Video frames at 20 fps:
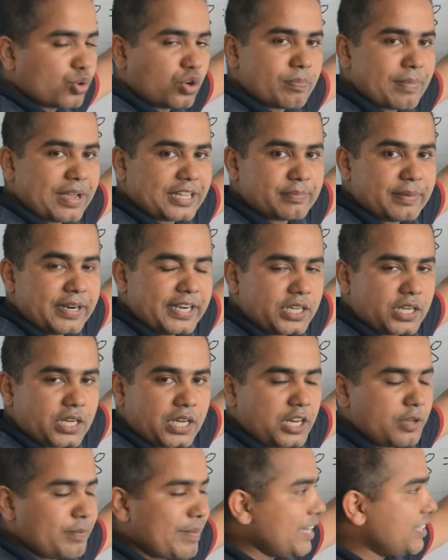be shown
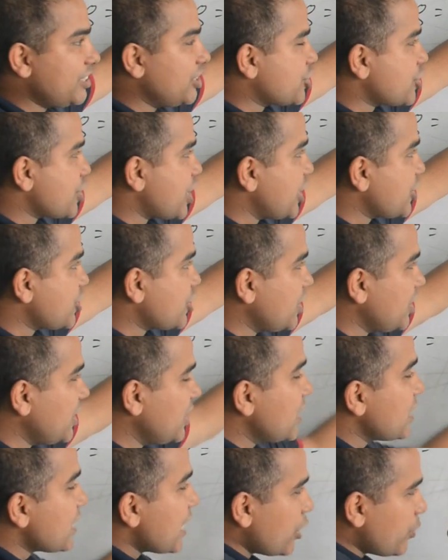mathematically by this relation,
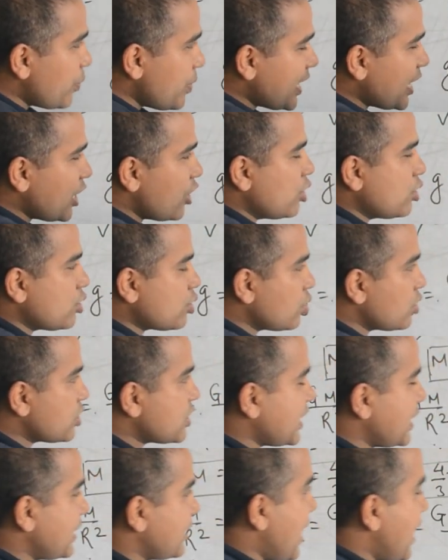and we can also
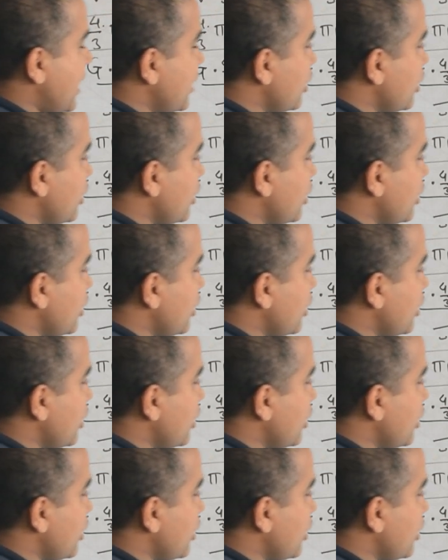say